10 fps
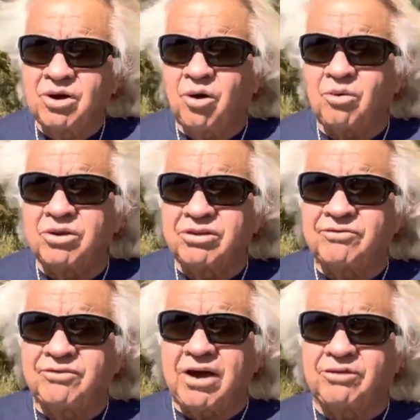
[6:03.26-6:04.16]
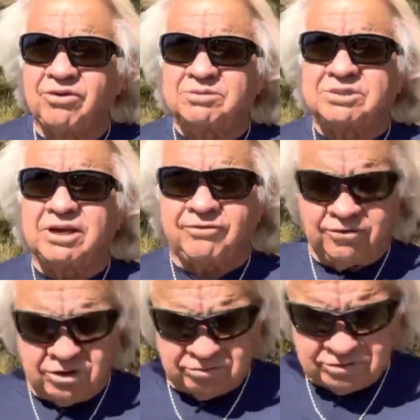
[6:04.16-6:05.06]
Only the Father himself
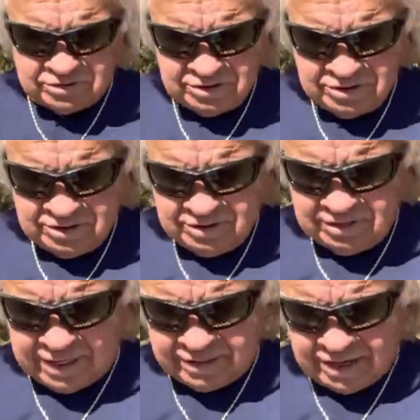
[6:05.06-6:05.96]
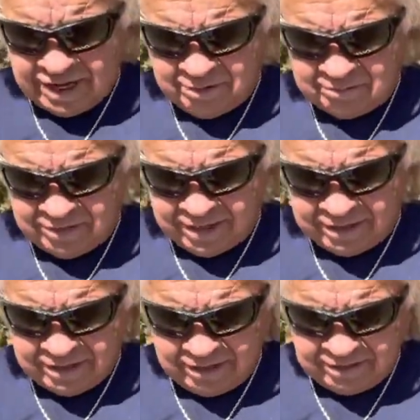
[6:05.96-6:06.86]
knows that time, that
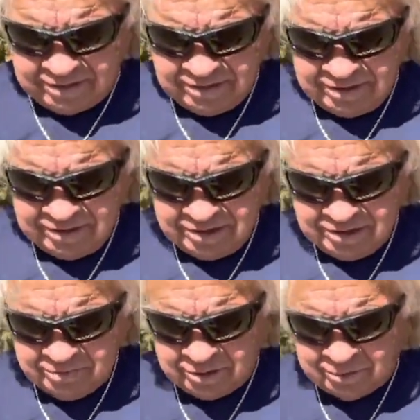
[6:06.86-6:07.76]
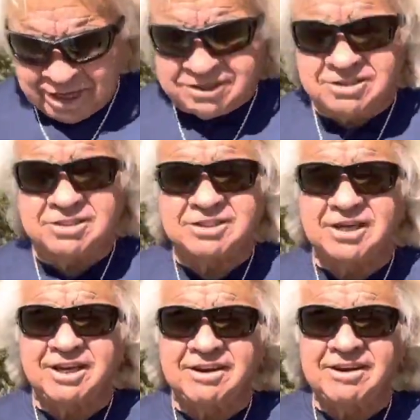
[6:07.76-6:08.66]
date. But imagine the
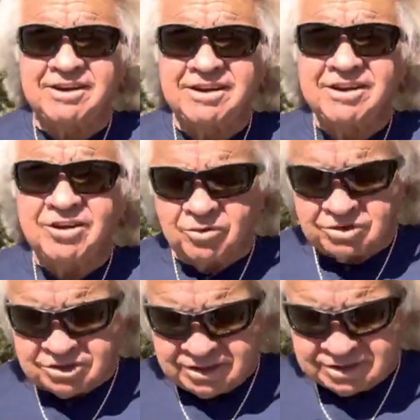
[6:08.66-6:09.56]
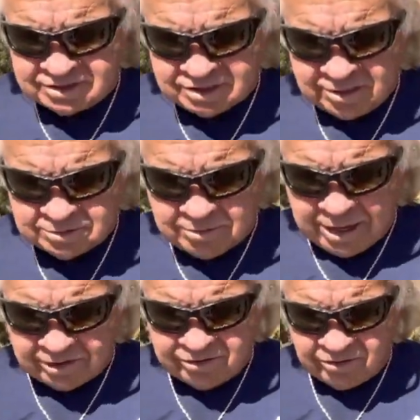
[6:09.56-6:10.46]
scene when Jesus comes
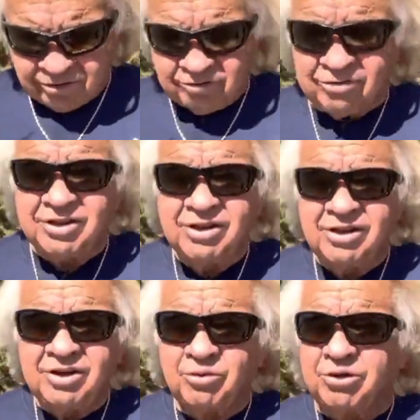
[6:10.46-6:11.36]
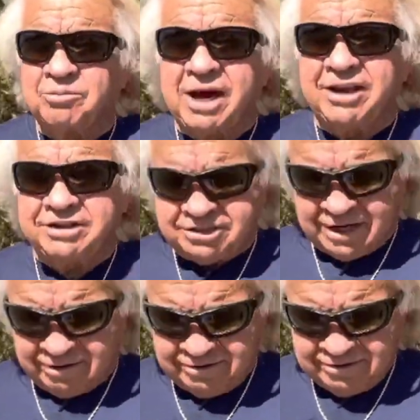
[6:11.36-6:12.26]
back to earth with a mighty
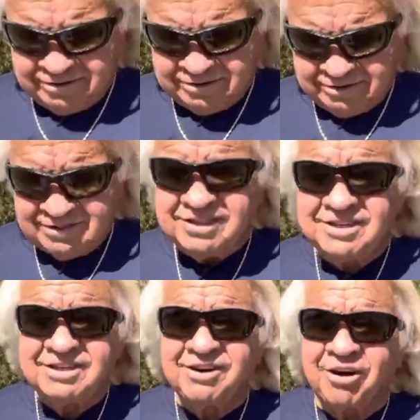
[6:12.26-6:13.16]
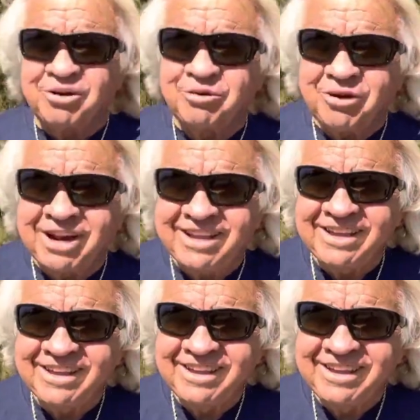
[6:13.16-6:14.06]
shout. Are you ready?
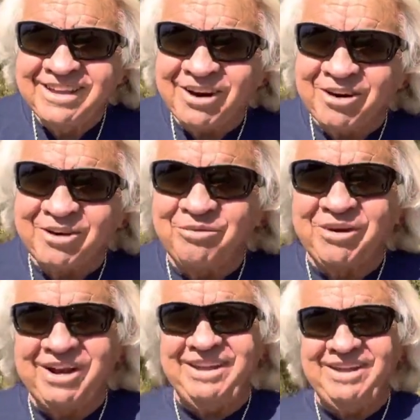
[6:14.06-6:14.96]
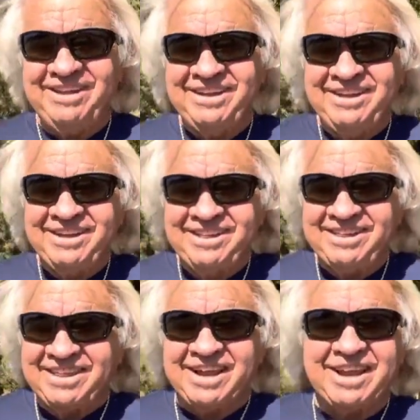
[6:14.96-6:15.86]
Are you ready?
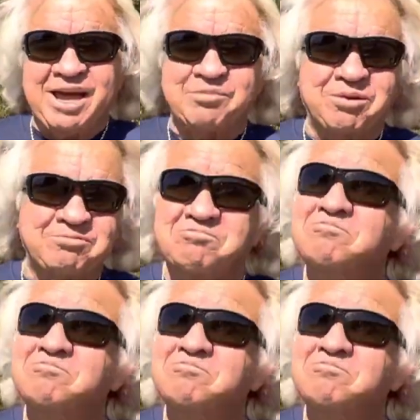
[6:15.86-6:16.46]
That can happen